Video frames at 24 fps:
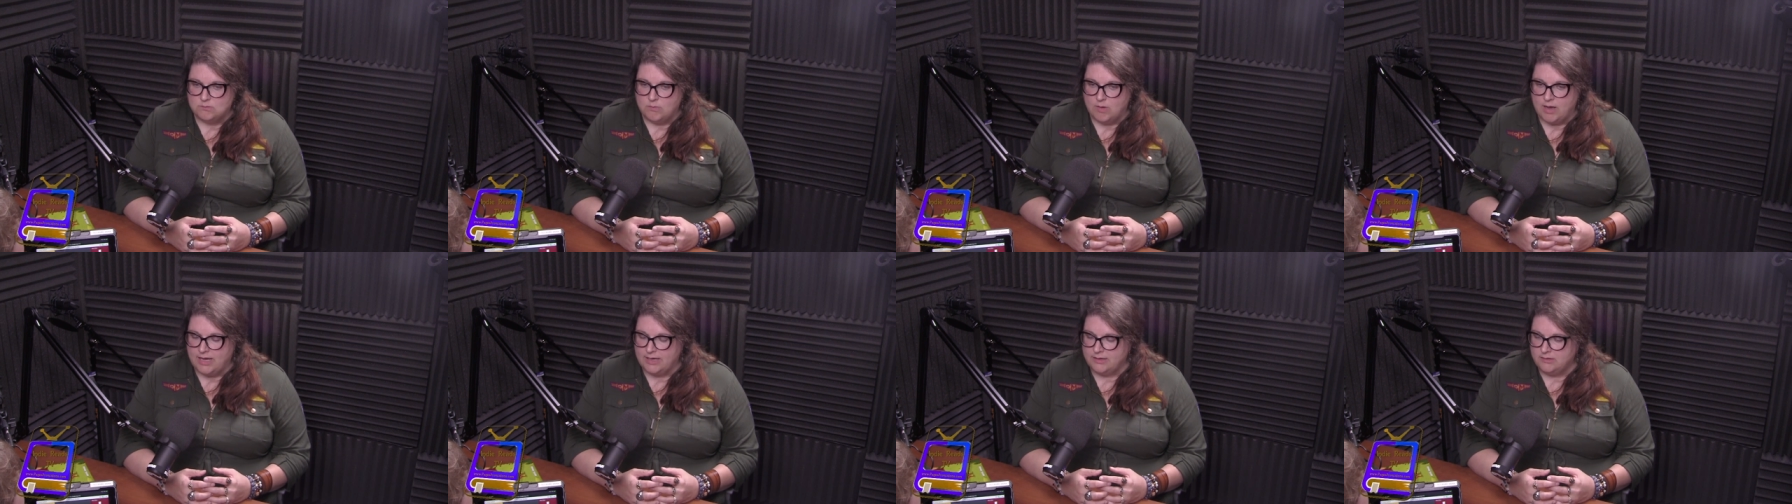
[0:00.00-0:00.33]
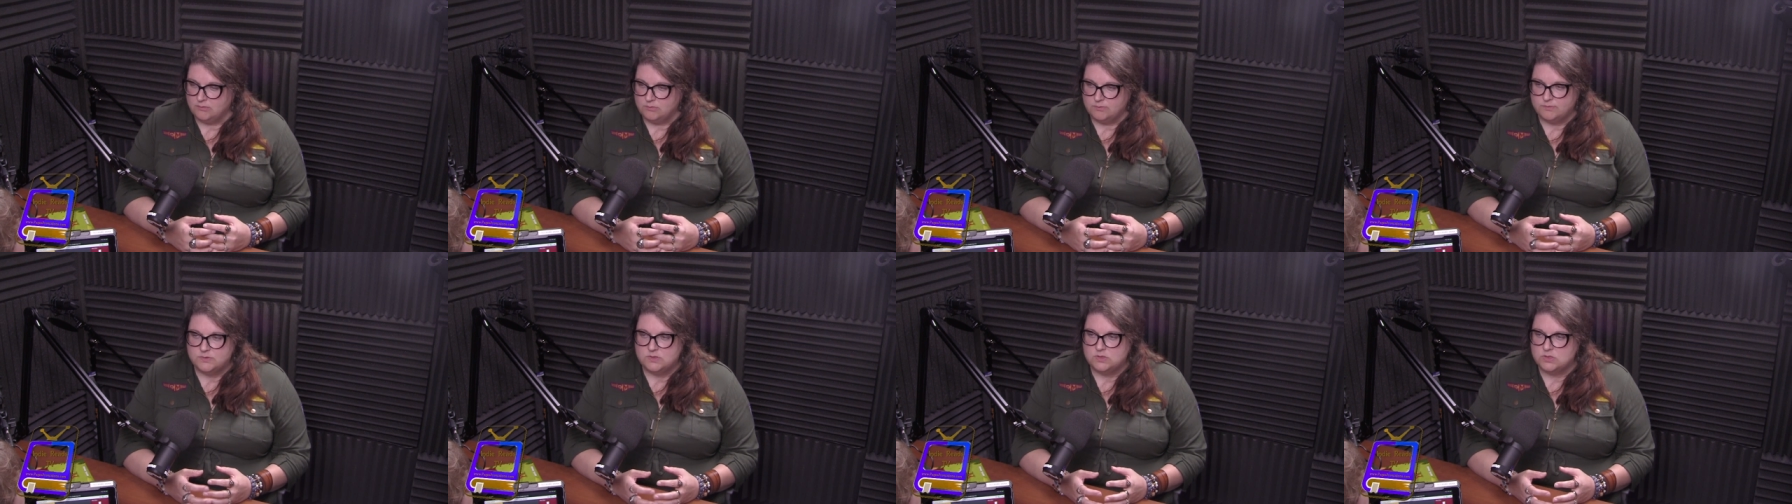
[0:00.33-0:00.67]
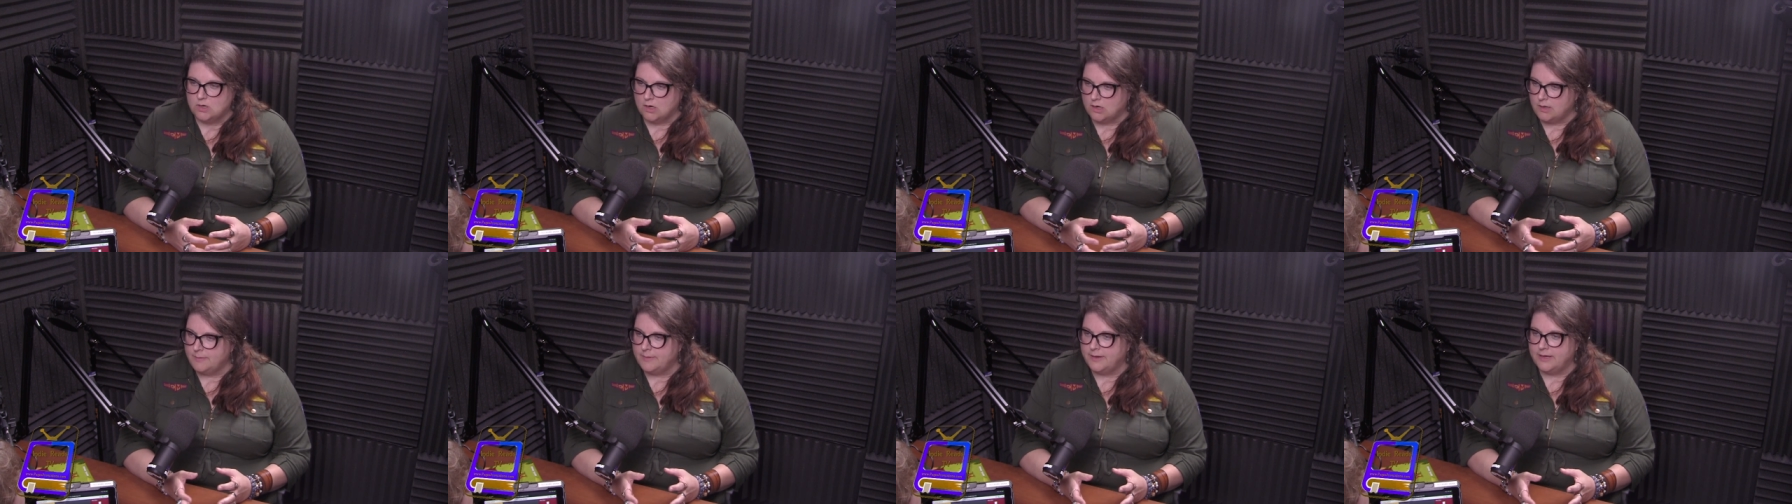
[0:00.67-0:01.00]
I
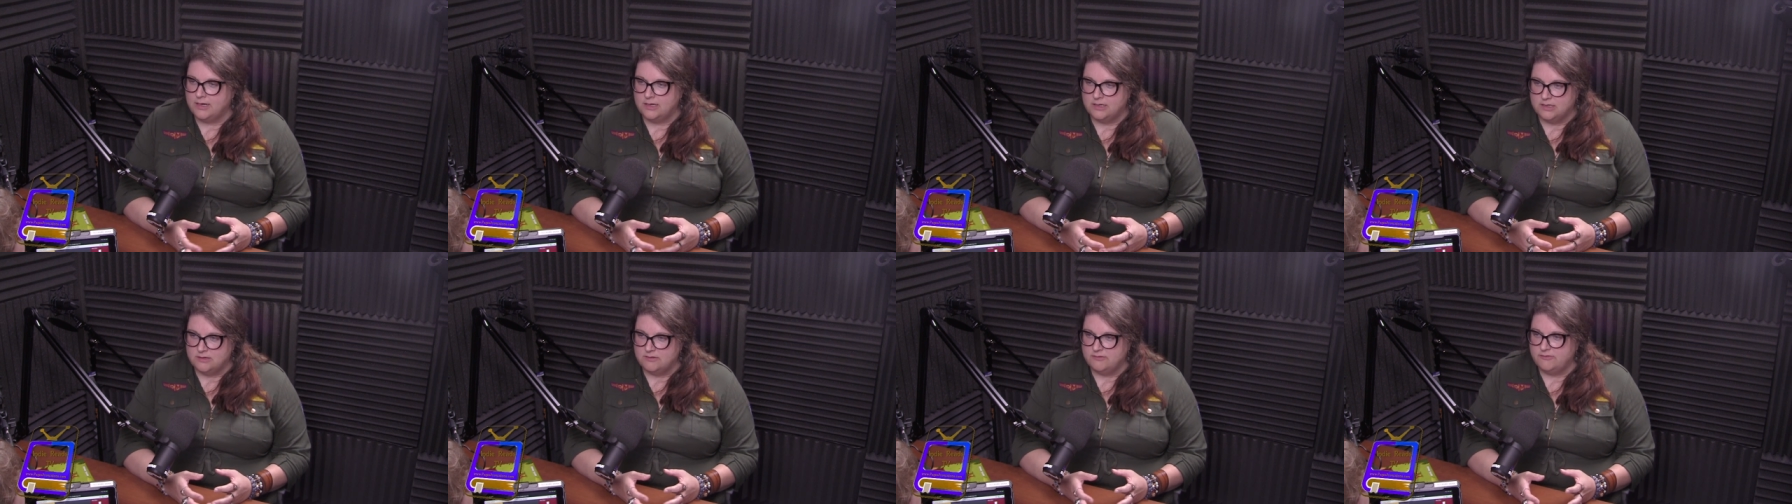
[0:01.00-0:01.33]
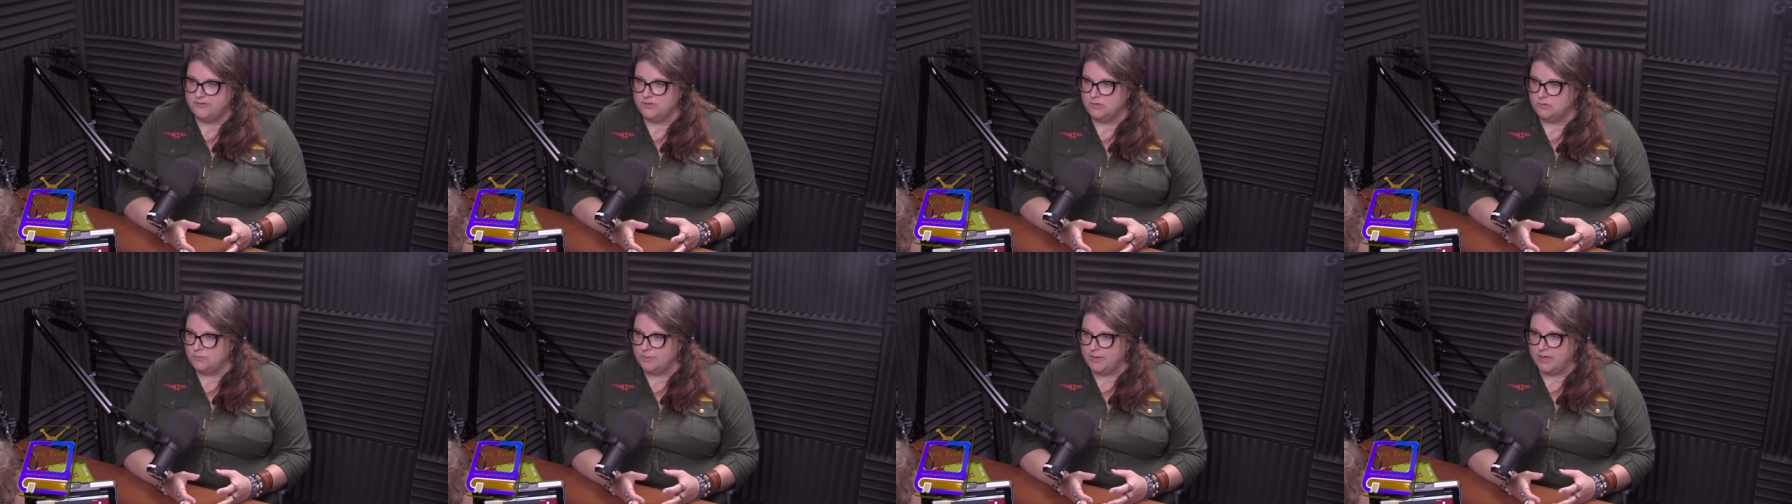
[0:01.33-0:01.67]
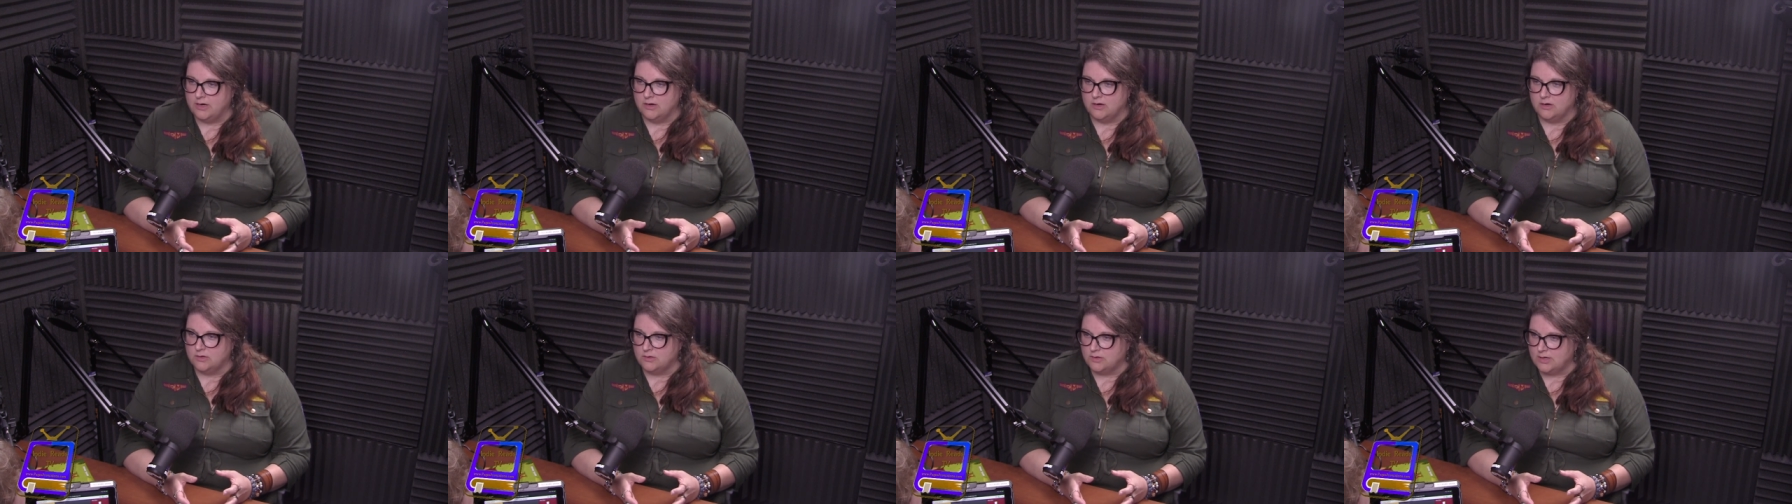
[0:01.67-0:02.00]
talk about it in a few
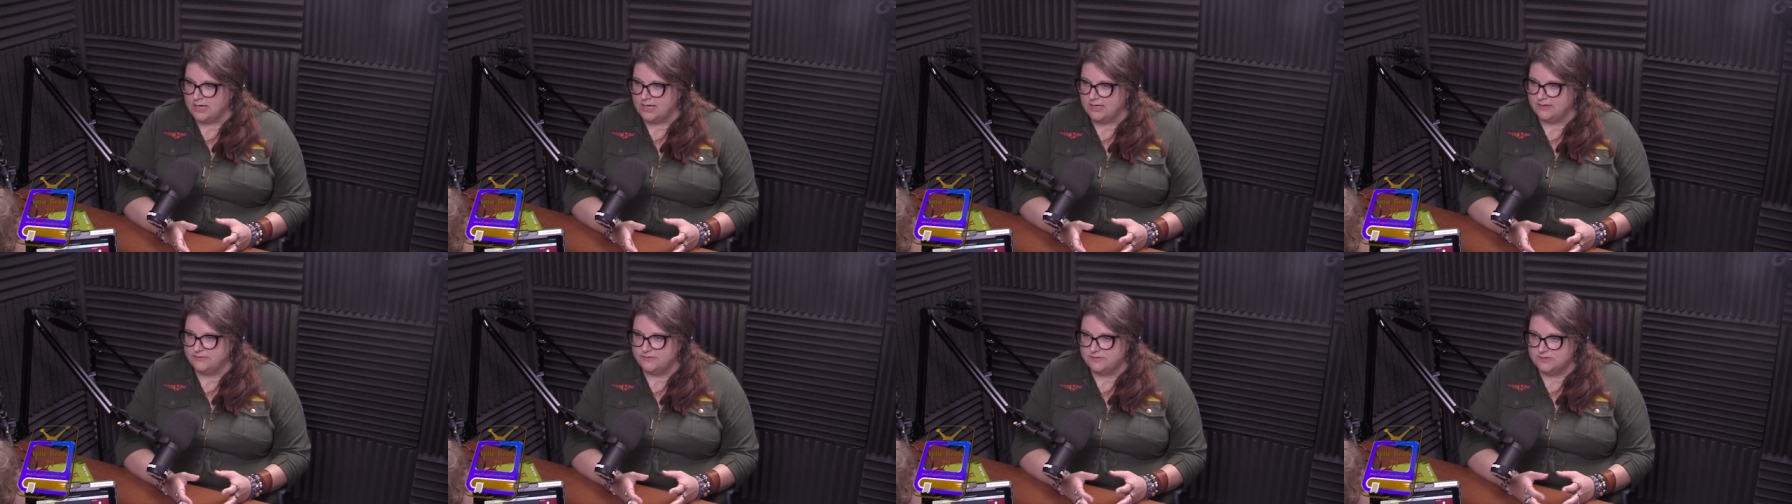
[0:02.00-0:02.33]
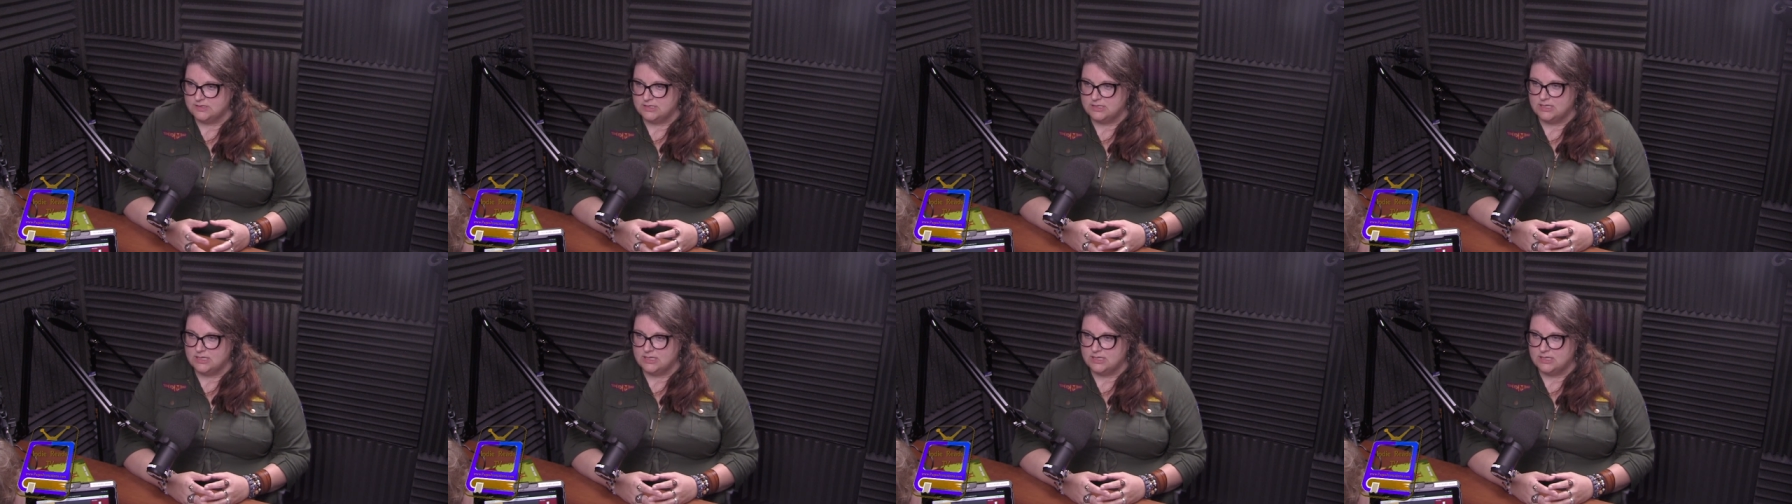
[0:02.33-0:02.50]
paragraphs,